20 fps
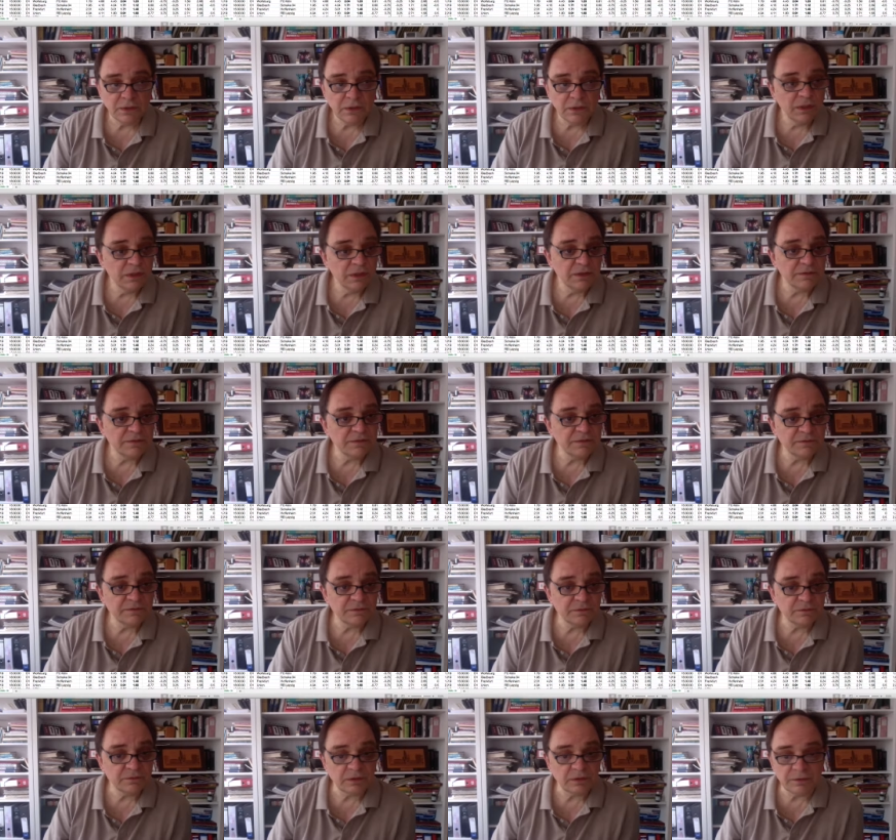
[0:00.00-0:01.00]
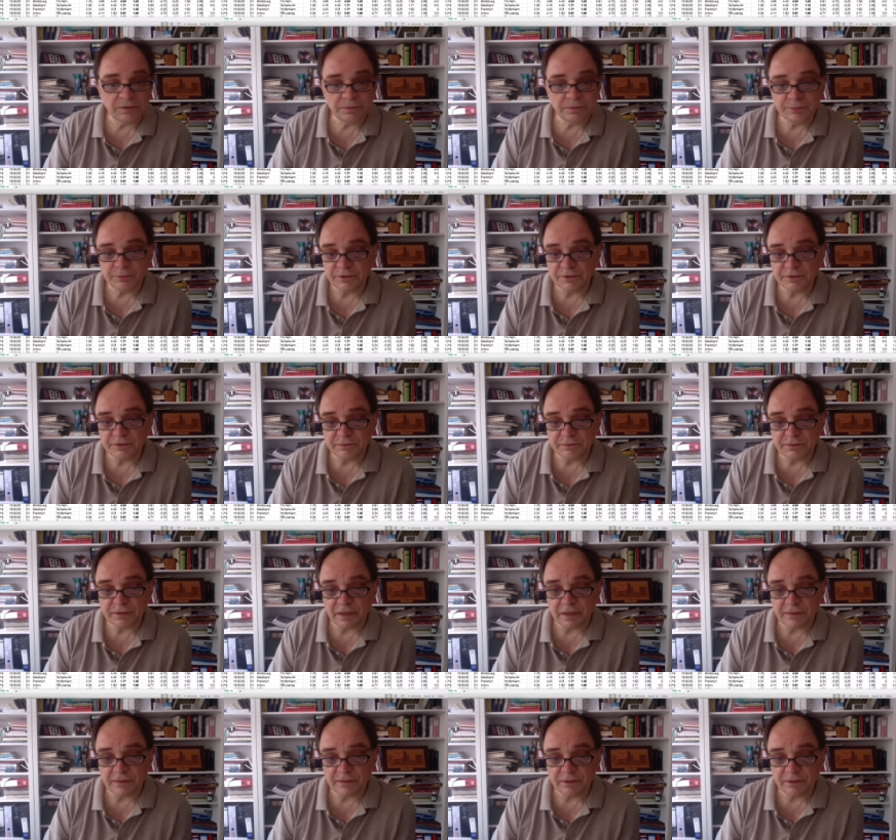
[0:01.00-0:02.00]
this is going pretty
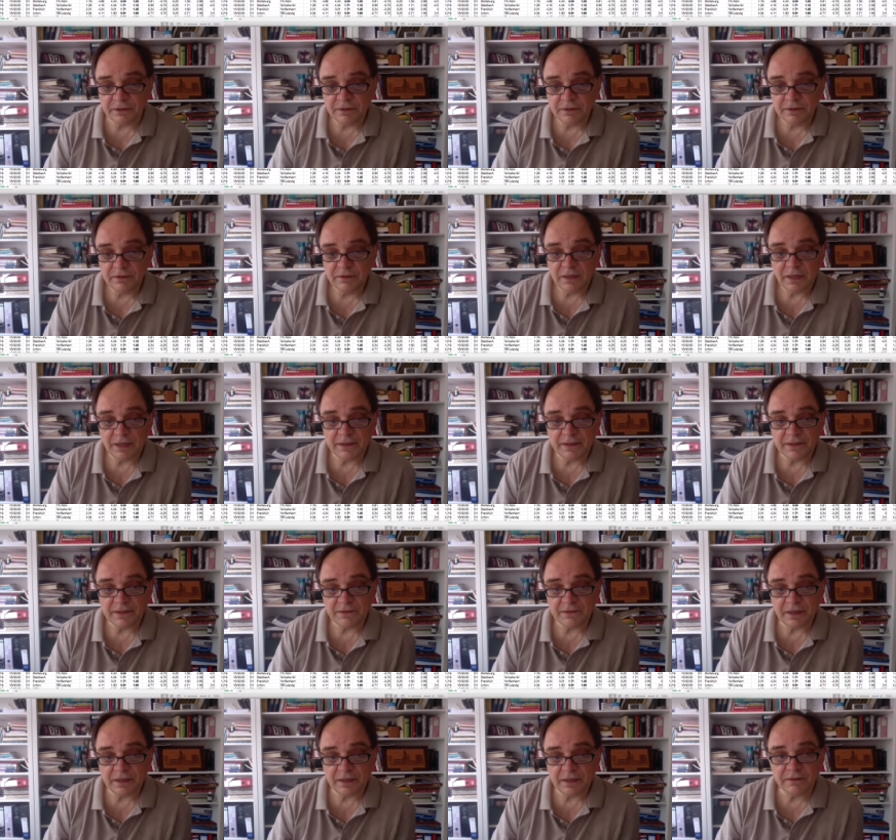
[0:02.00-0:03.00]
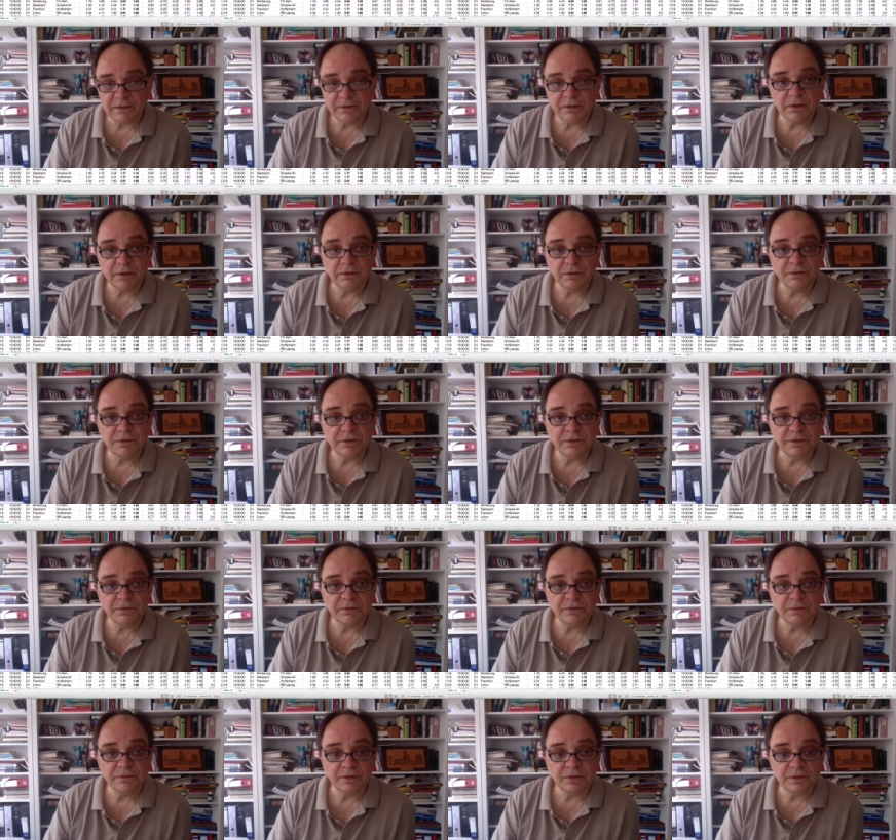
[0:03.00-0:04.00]
reliable. I can go here to
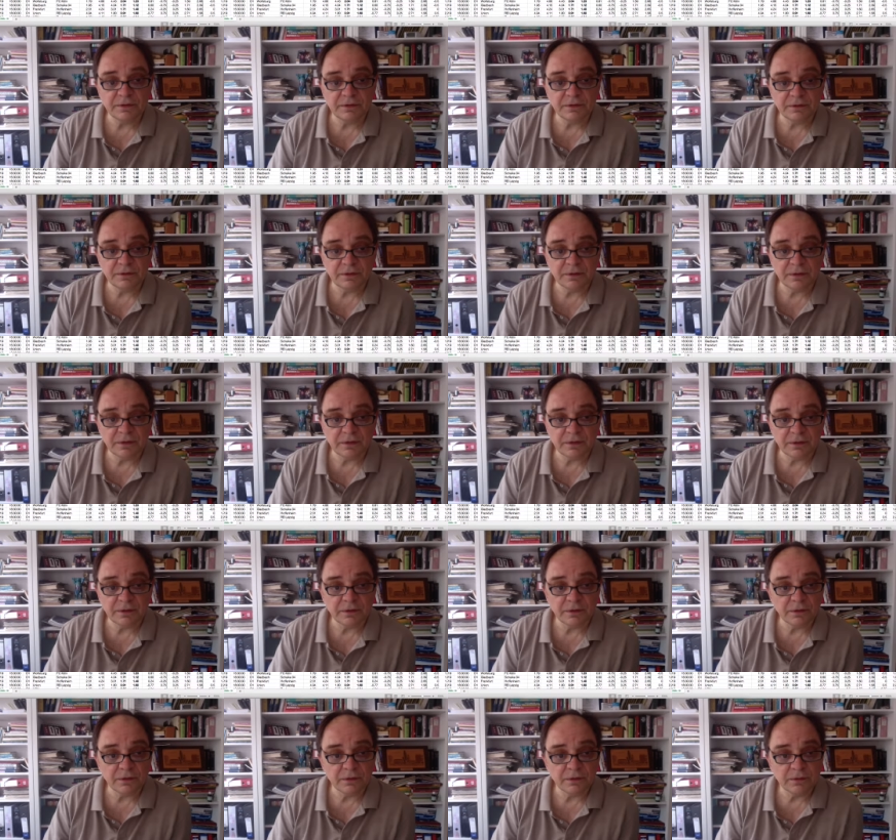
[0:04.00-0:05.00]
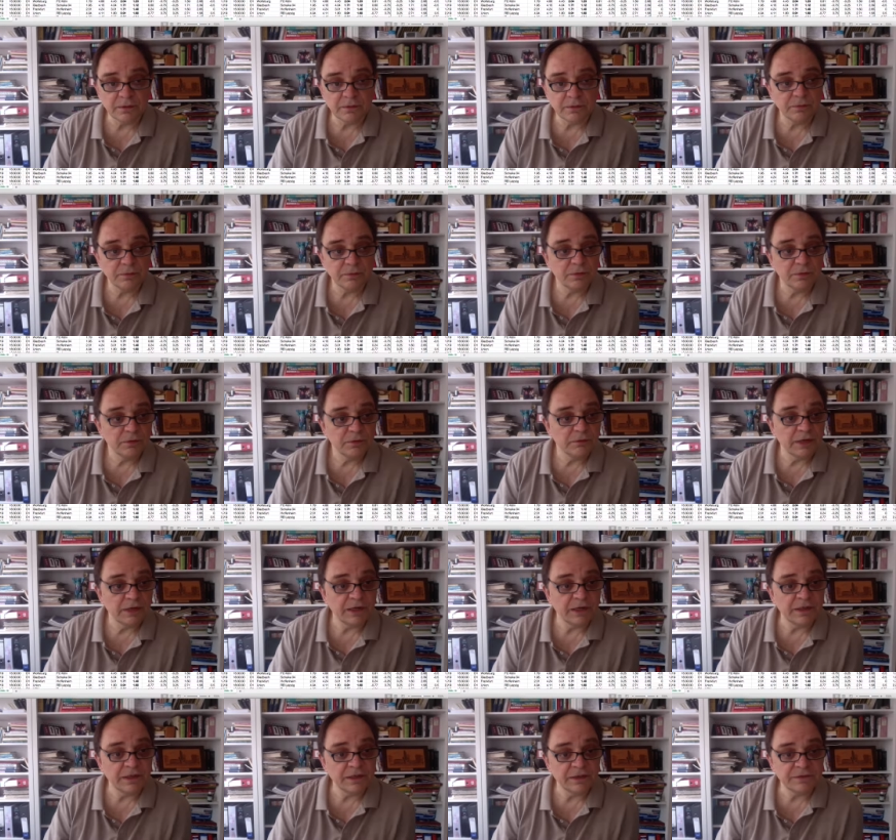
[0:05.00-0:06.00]
the
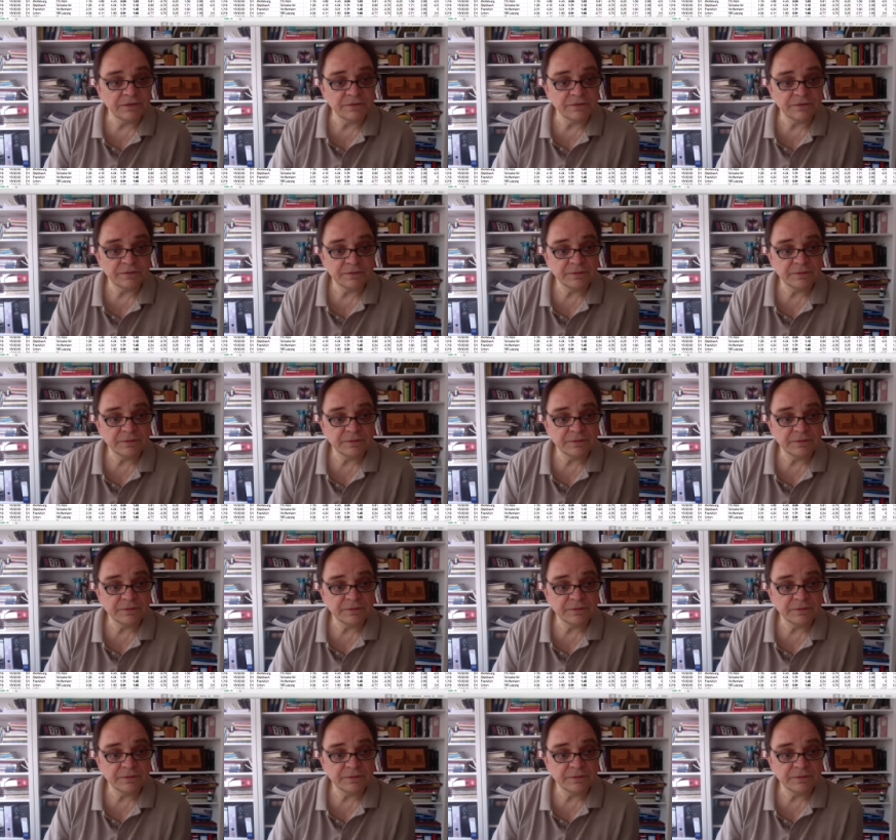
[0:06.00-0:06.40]
rankings.